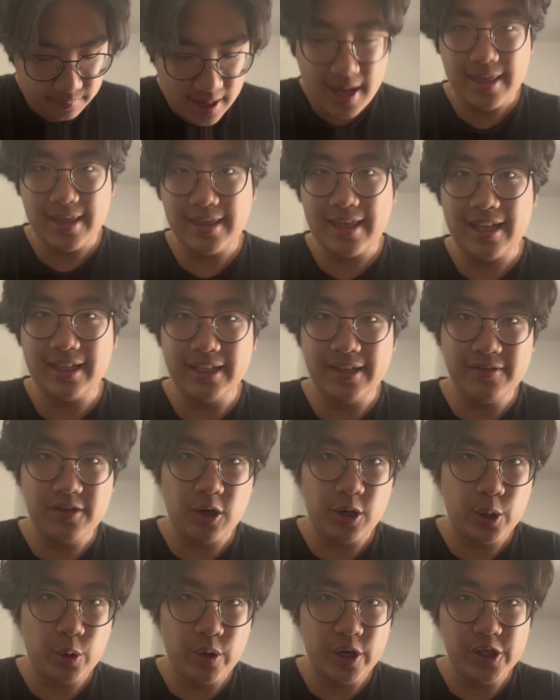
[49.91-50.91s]
And then that leaves our
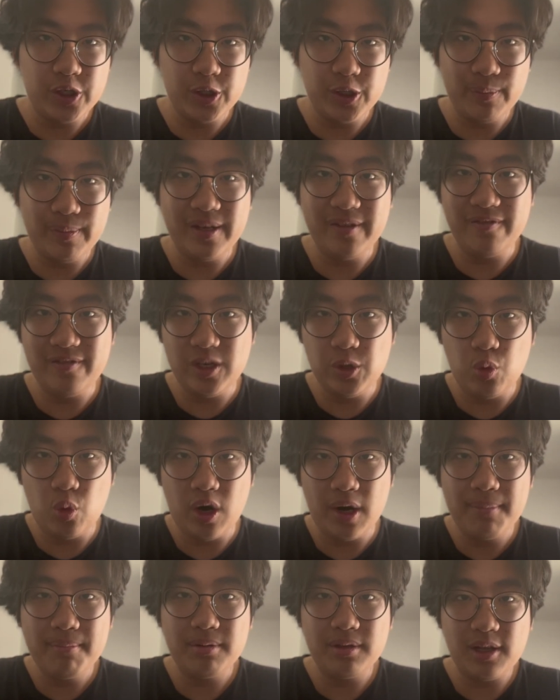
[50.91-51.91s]
equation to be
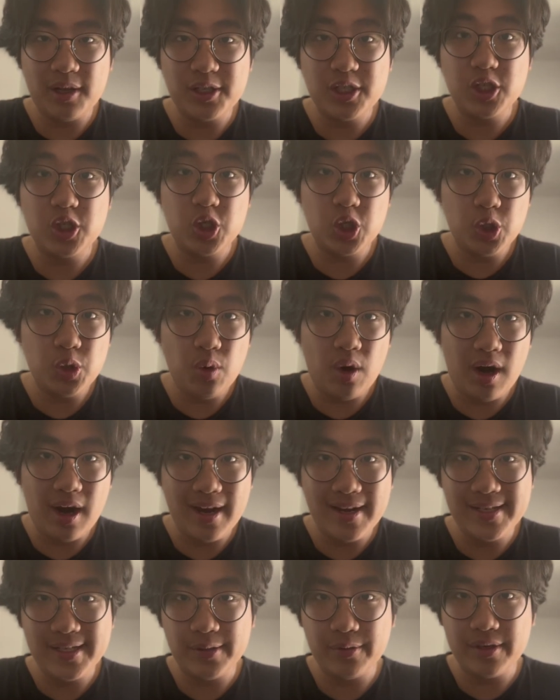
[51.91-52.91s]
v1 plus 2i
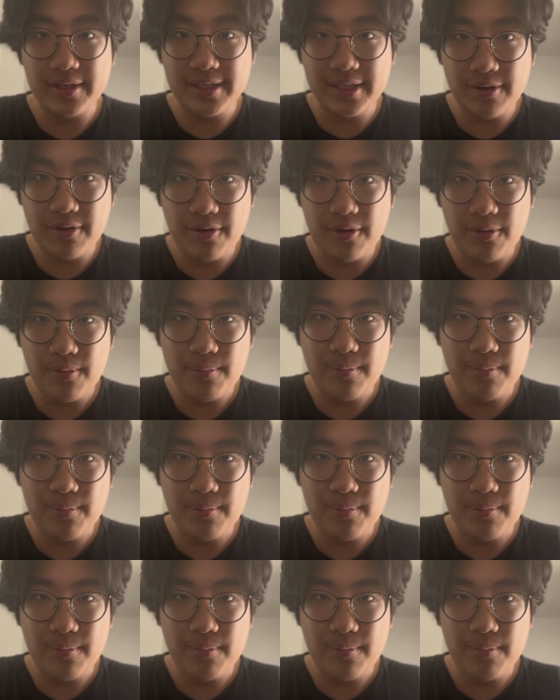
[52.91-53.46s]
is equal to 0,